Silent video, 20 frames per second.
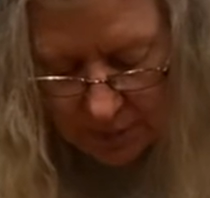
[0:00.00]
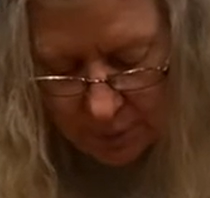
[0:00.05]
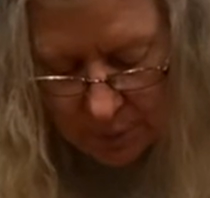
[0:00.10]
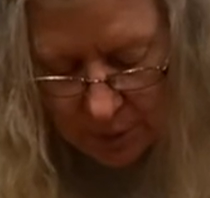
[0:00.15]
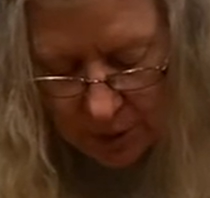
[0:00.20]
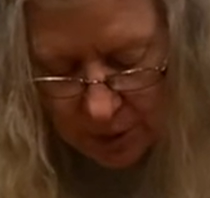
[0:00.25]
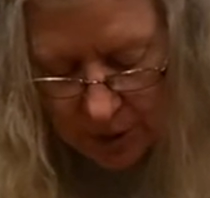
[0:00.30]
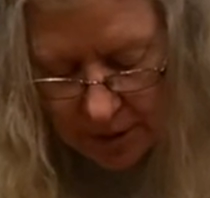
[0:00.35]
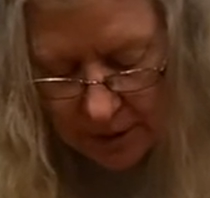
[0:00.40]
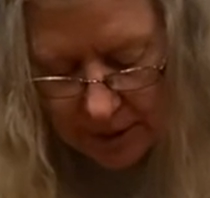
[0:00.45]

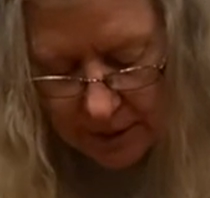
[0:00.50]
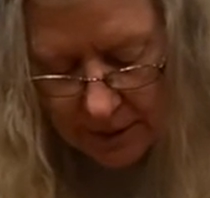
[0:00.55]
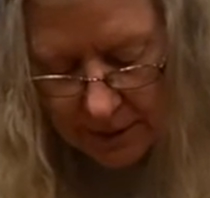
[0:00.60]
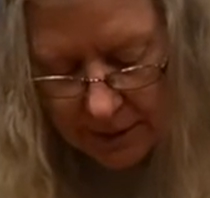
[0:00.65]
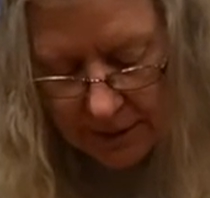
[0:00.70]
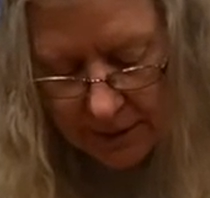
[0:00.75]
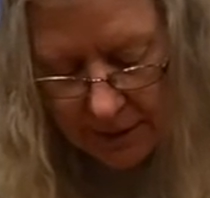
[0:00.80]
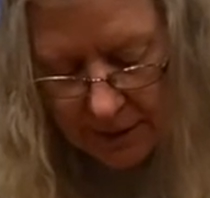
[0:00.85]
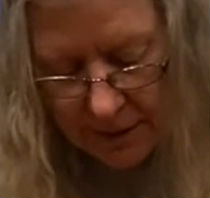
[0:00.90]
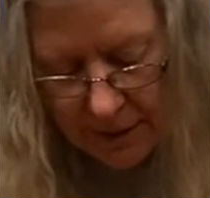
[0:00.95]
part
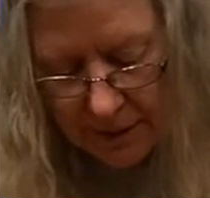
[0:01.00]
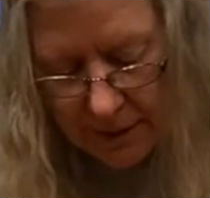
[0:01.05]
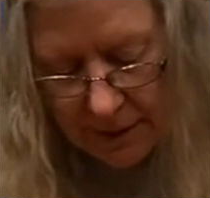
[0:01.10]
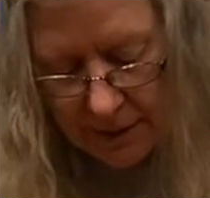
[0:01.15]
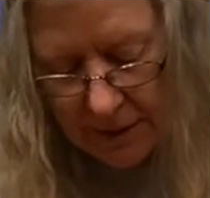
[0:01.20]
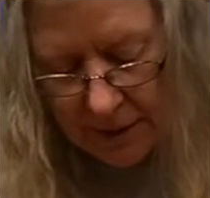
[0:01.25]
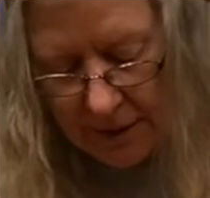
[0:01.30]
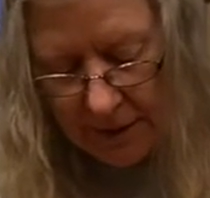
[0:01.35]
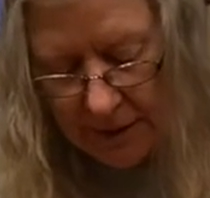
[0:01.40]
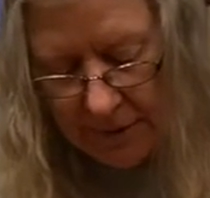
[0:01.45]

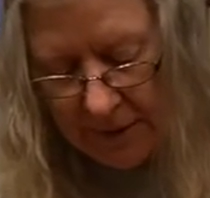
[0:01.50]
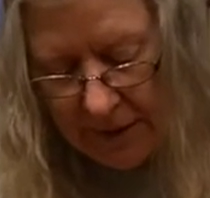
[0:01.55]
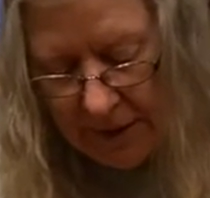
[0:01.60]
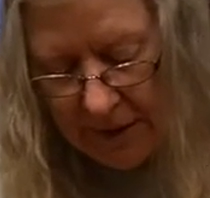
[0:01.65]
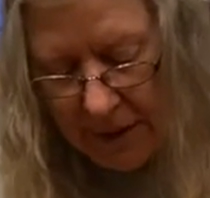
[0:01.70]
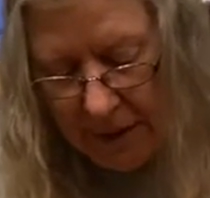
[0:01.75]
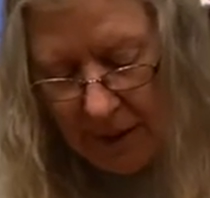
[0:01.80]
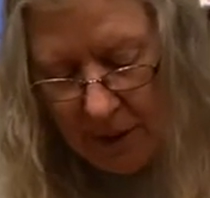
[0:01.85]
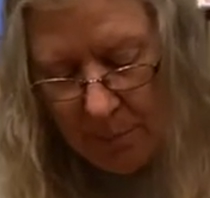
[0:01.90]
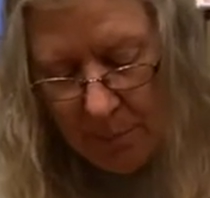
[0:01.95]
of the
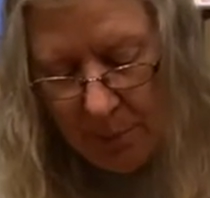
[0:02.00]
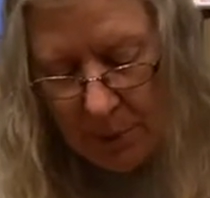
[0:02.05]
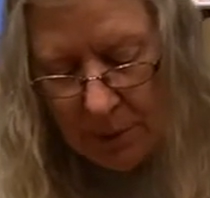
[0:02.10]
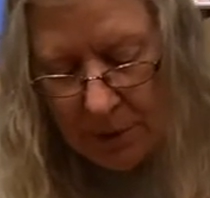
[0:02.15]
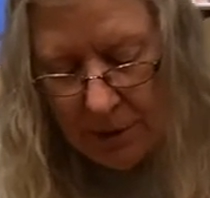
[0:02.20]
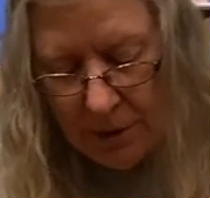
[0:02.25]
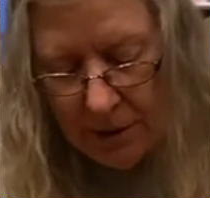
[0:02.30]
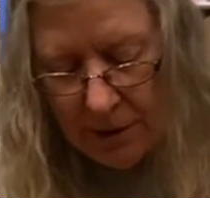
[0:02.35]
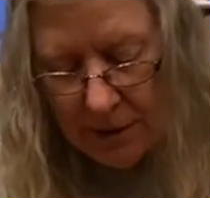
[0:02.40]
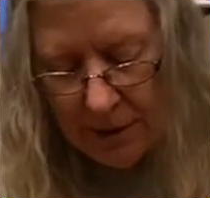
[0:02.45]

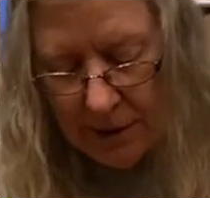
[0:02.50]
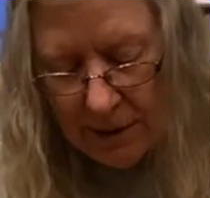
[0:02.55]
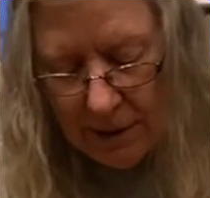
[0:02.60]
eyeball